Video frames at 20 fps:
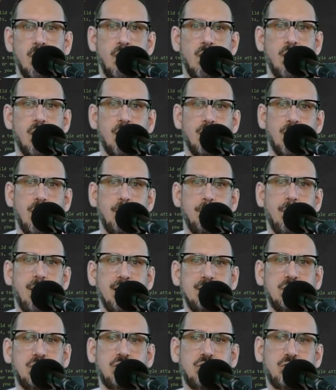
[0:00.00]
All right,
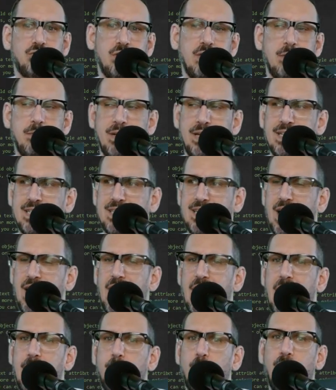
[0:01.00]
my stream is
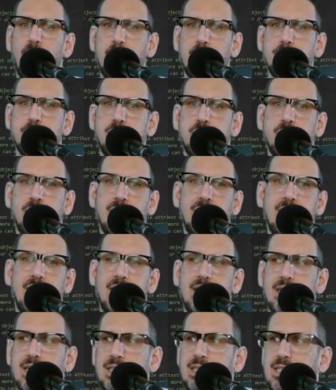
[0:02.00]
up. Welcome to
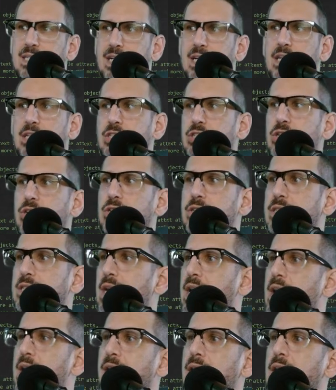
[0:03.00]
the Teacher
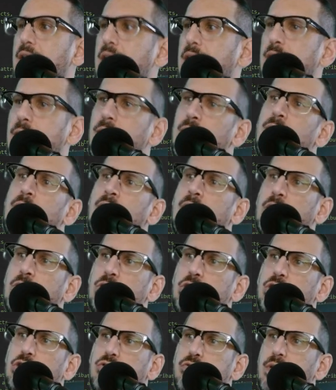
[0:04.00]
Danny
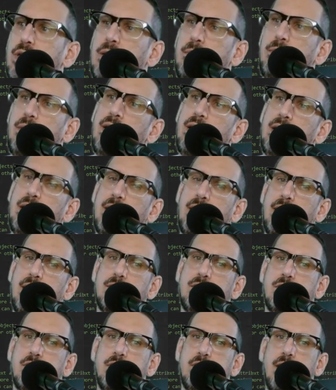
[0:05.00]
streaming
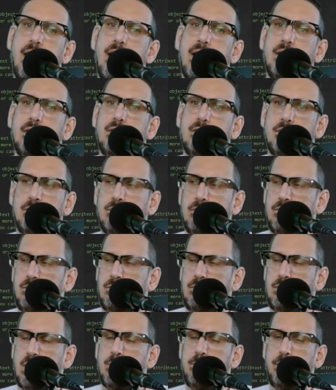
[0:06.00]
internet
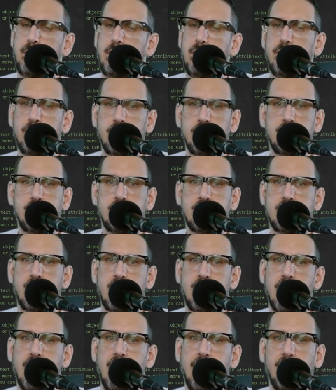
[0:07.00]
computers
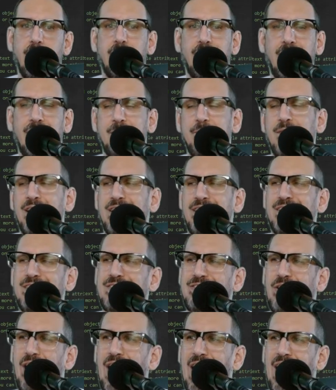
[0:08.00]
thing. All right,
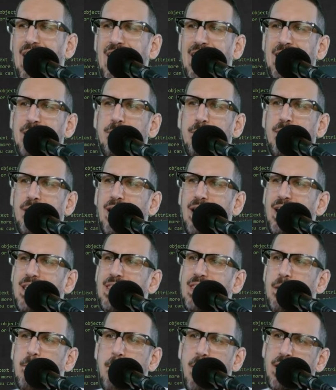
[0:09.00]
so I am
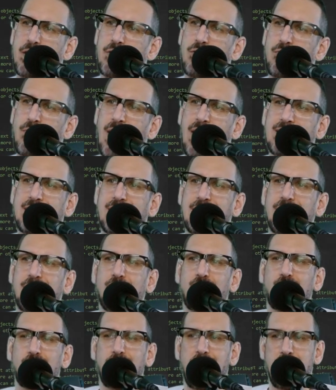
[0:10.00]
in the Meta Horizon
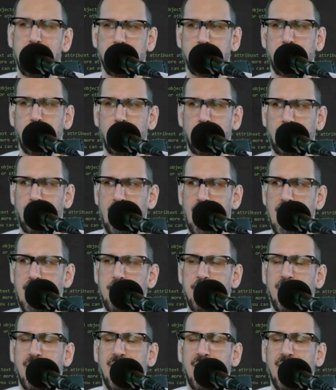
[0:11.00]
Creator Program.